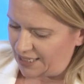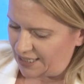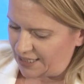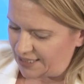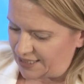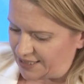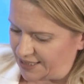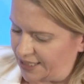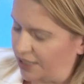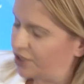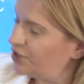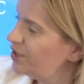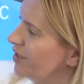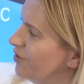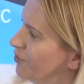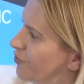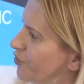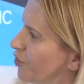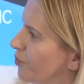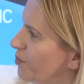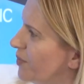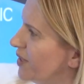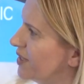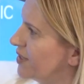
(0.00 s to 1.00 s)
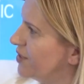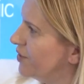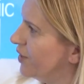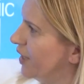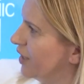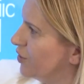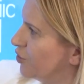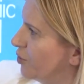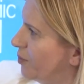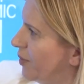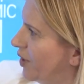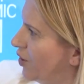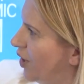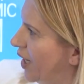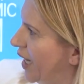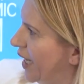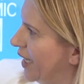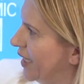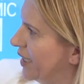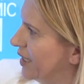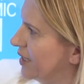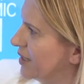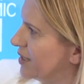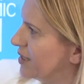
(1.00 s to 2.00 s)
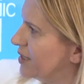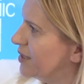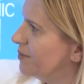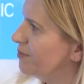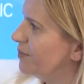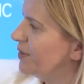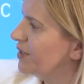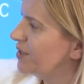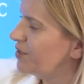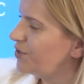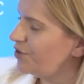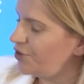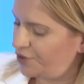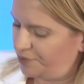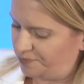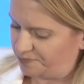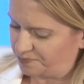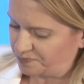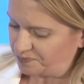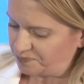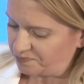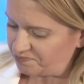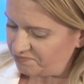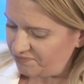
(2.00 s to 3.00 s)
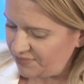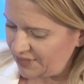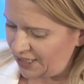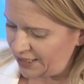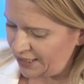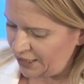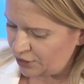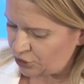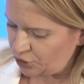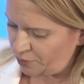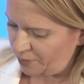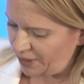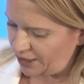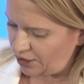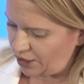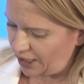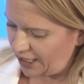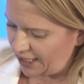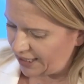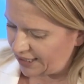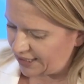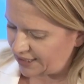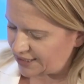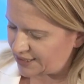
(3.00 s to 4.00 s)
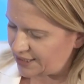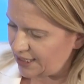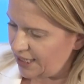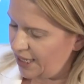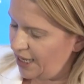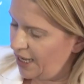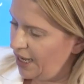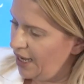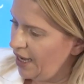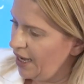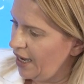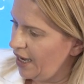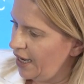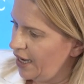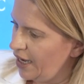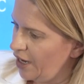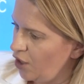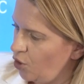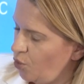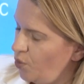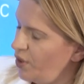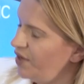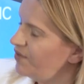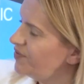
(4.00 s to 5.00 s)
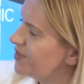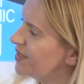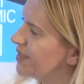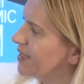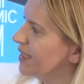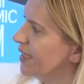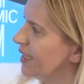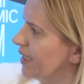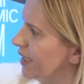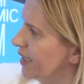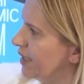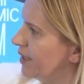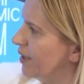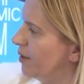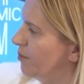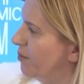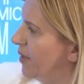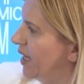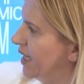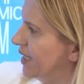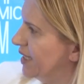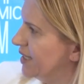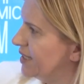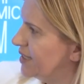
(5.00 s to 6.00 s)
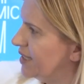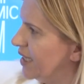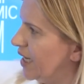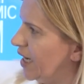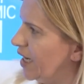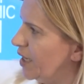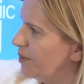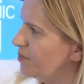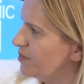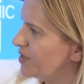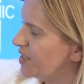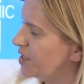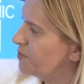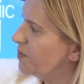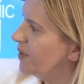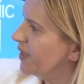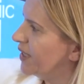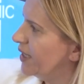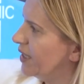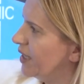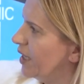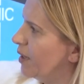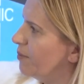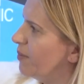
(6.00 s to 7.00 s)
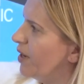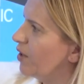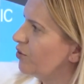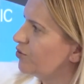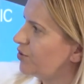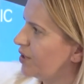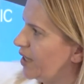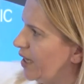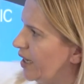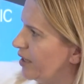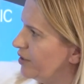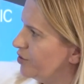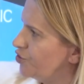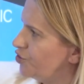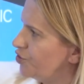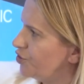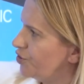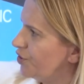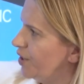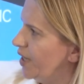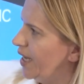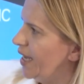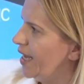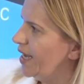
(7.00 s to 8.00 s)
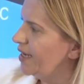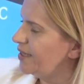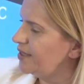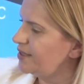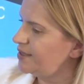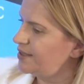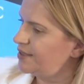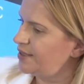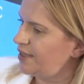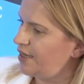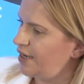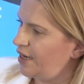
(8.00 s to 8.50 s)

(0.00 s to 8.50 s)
Starting from Mr. Yatromanolakis. Mr. Yatromanolakis, we've seen many times speaking about culture, and